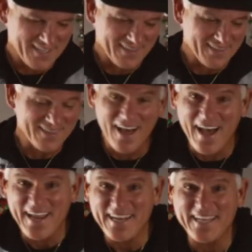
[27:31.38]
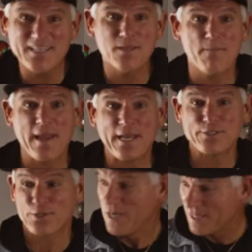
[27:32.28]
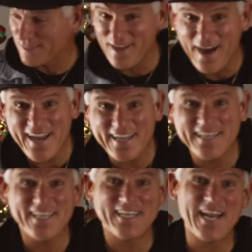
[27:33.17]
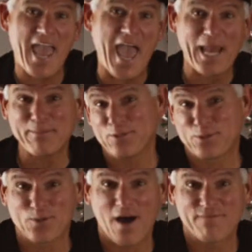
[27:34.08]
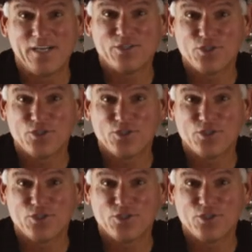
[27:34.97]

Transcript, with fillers: lying in the manger, lying in an animal trough,